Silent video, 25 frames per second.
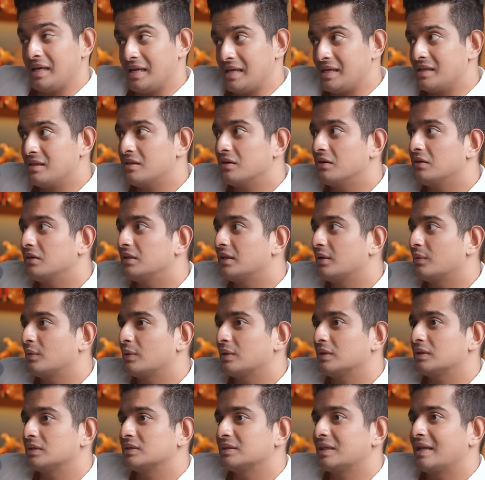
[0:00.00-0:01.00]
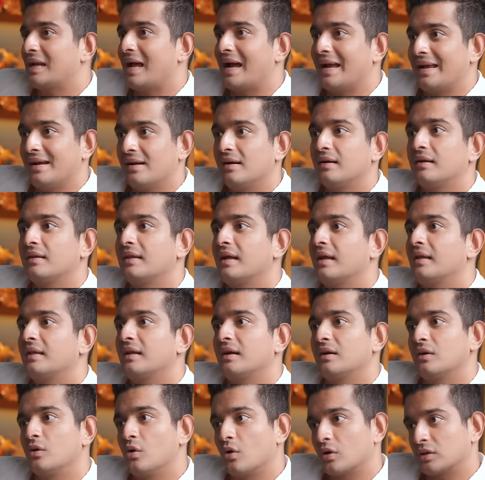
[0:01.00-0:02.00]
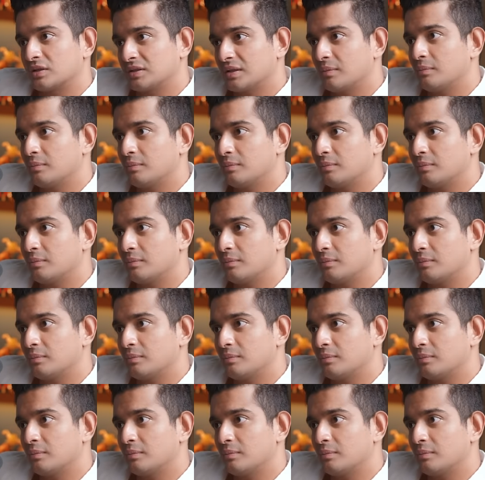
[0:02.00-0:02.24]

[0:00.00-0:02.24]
either there was an island there that got